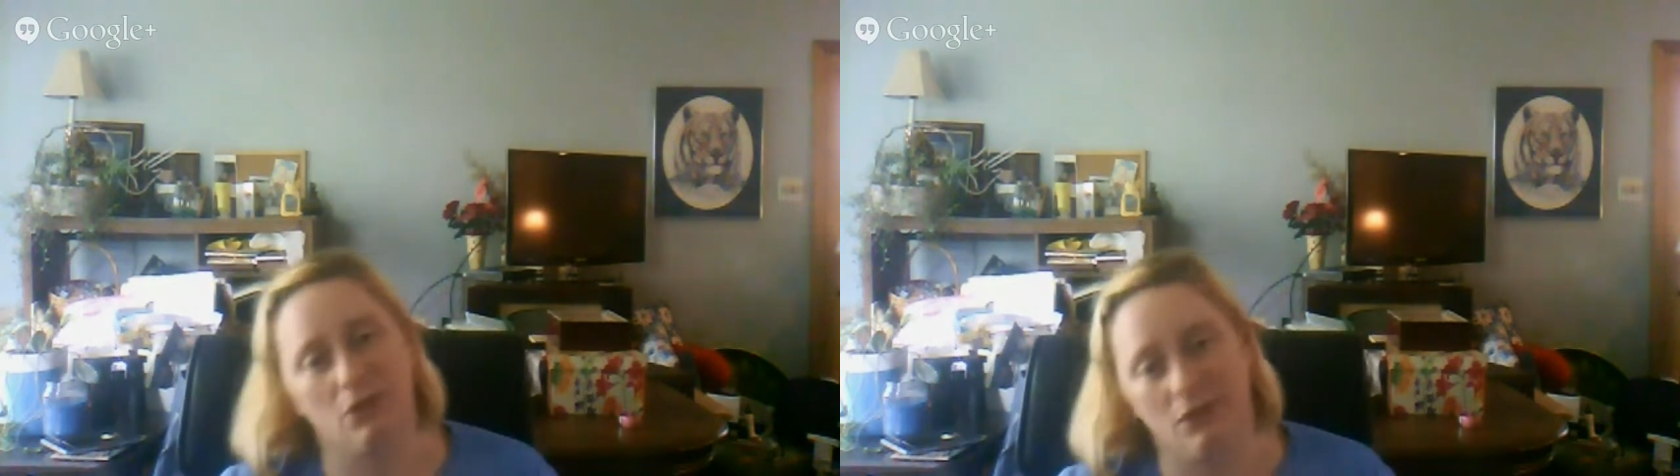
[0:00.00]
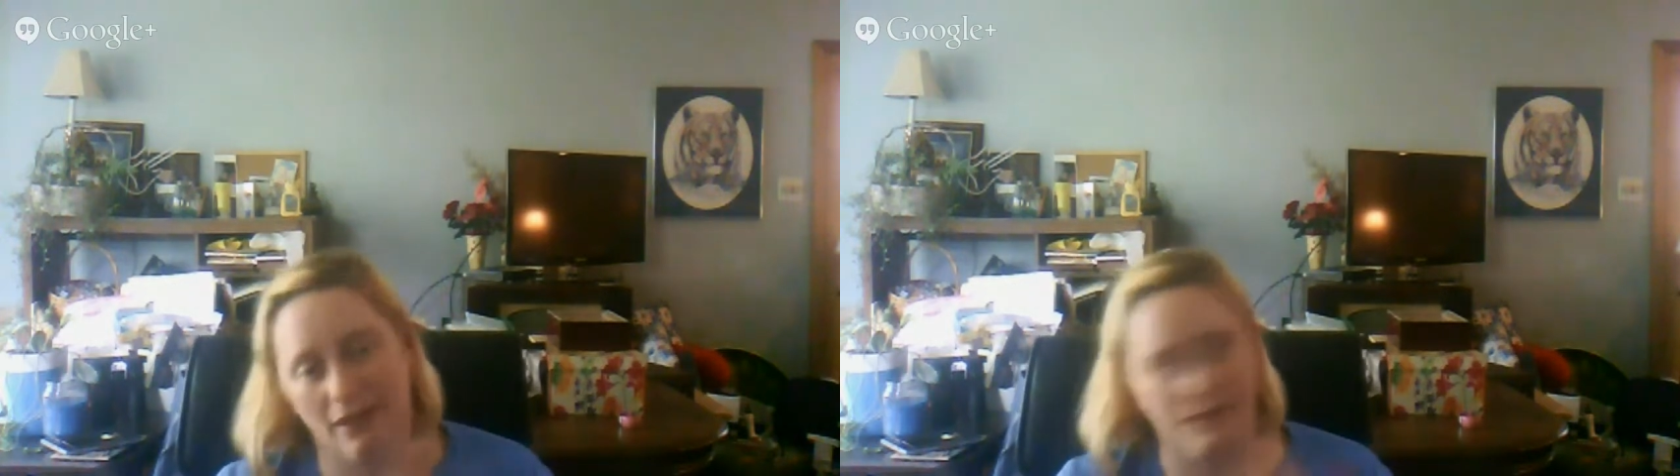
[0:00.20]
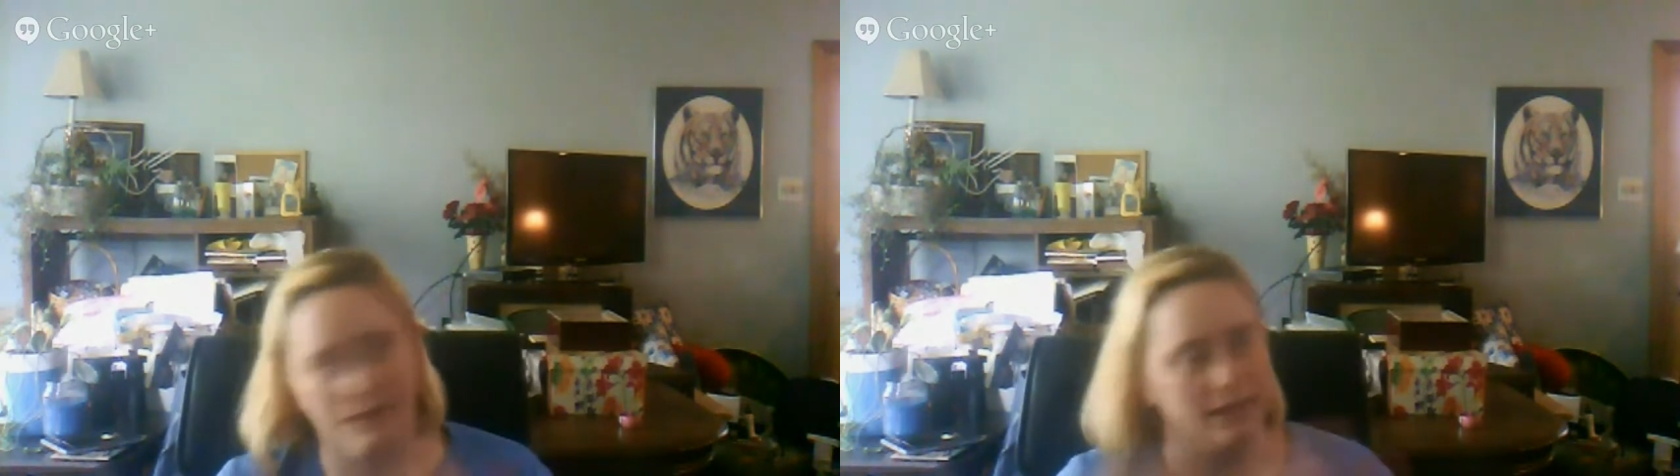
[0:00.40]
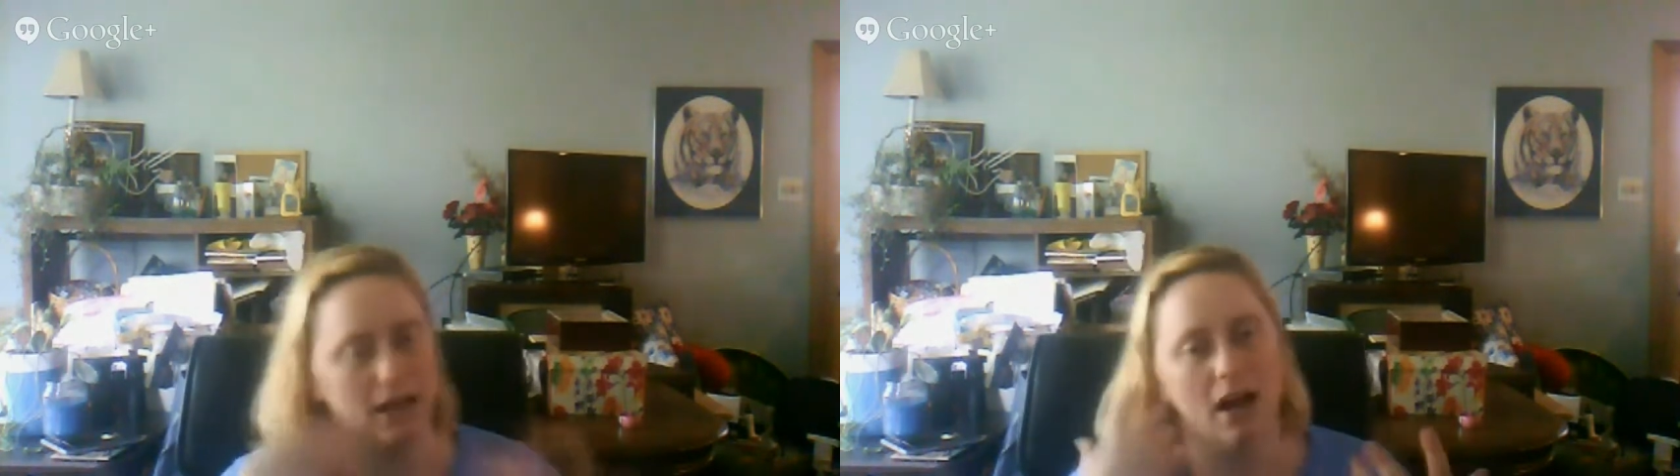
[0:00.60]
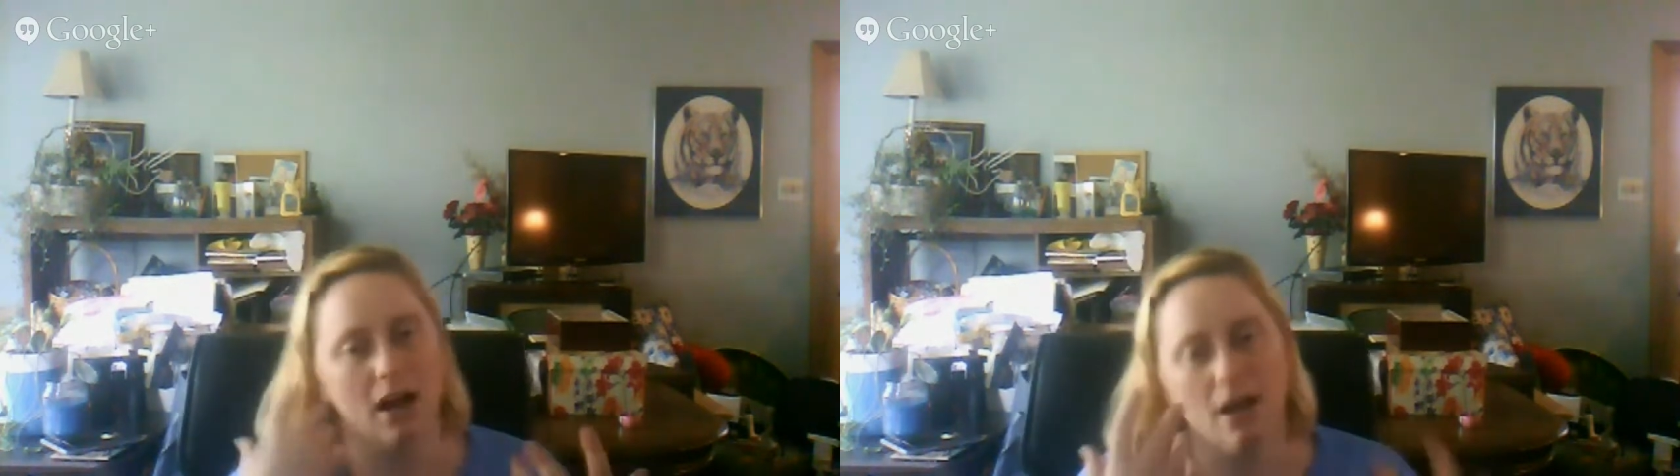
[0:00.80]
and
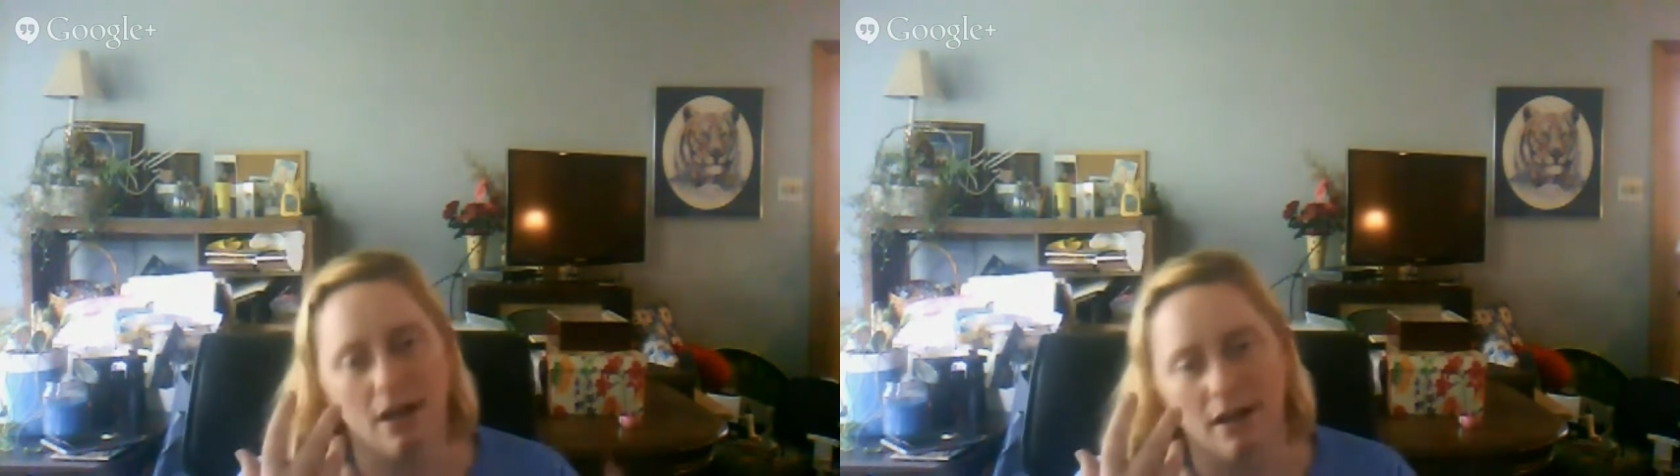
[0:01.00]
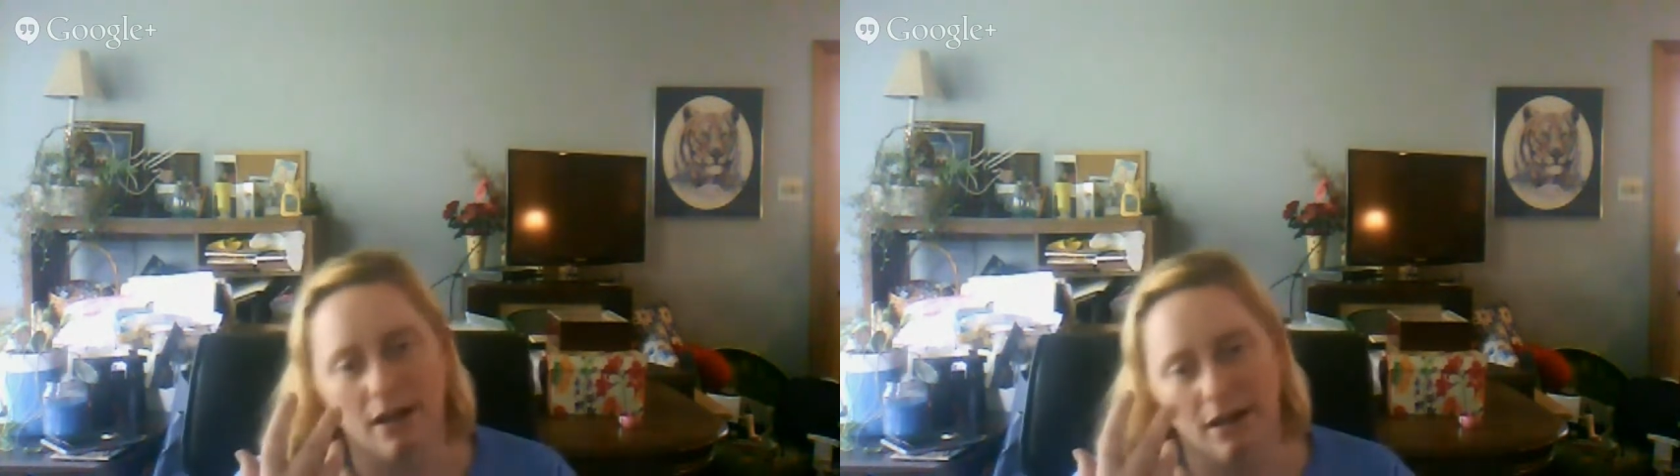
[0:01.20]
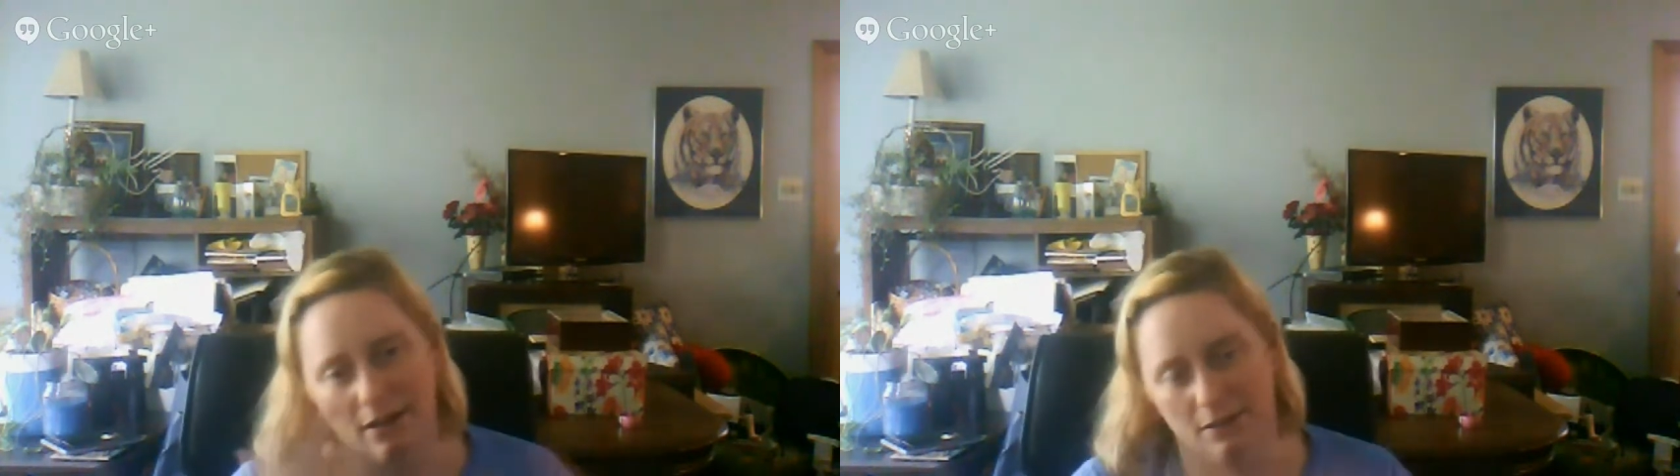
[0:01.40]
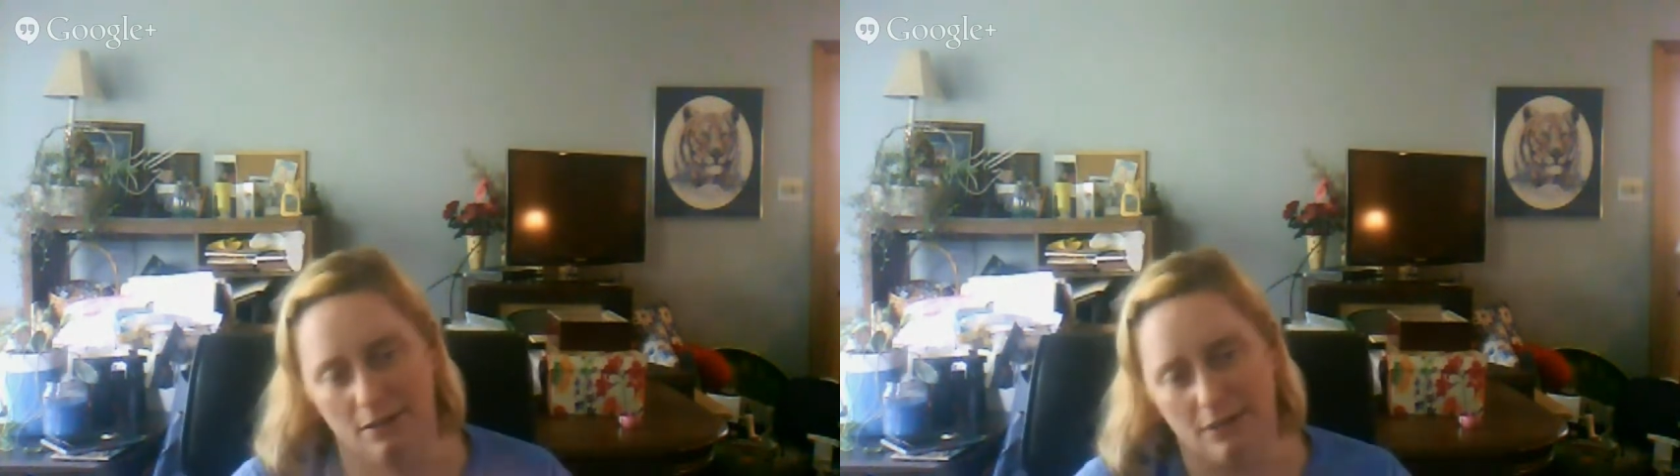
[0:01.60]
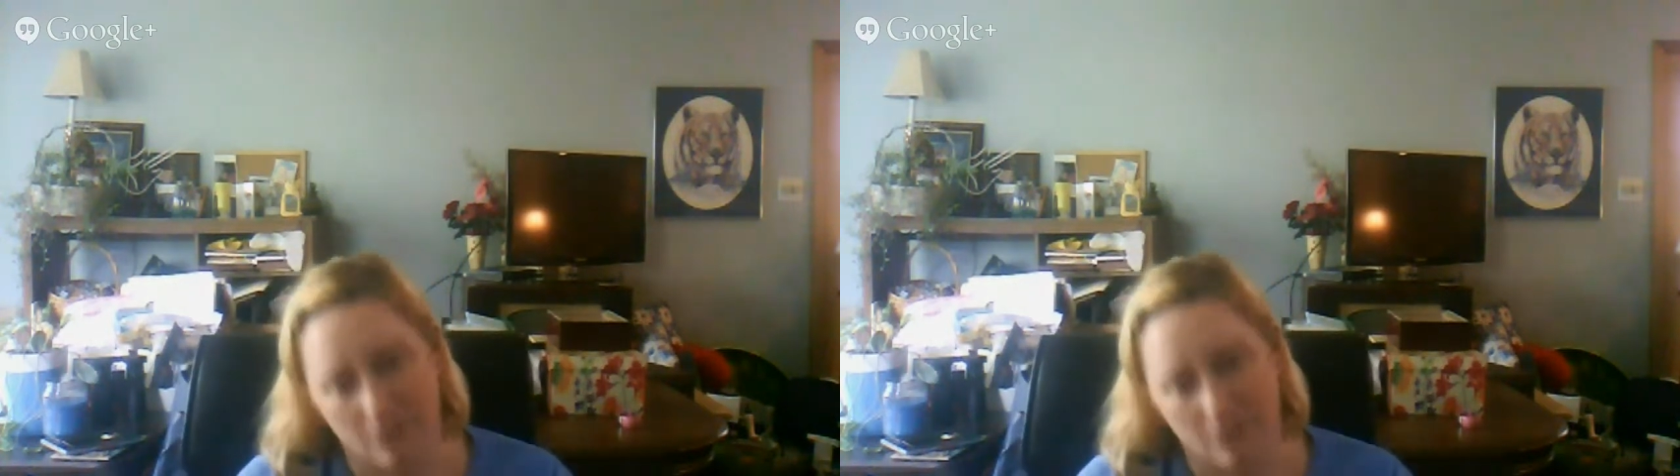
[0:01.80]
the